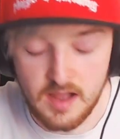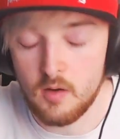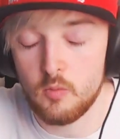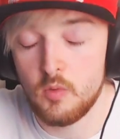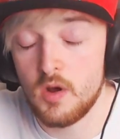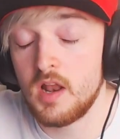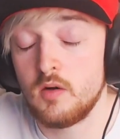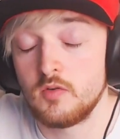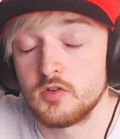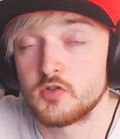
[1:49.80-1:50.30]

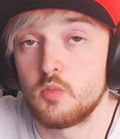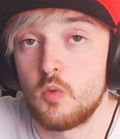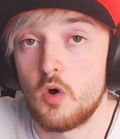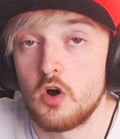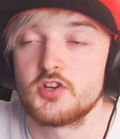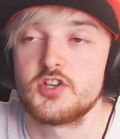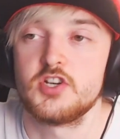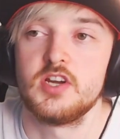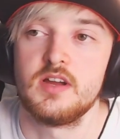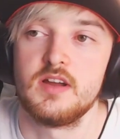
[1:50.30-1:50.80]
when I was
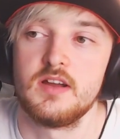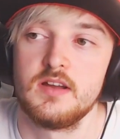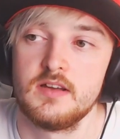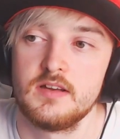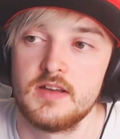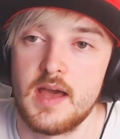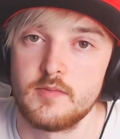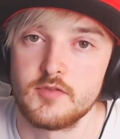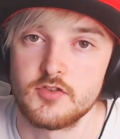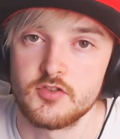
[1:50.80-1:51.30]
watching
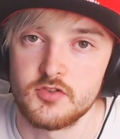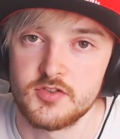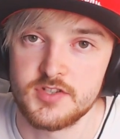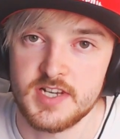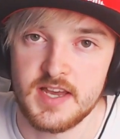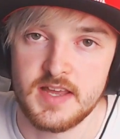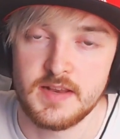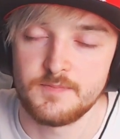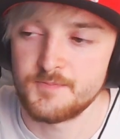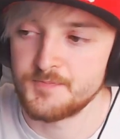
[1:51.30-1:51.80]
episode
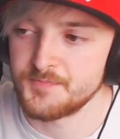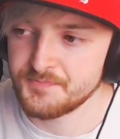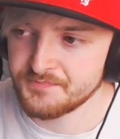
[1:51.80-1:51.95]
10,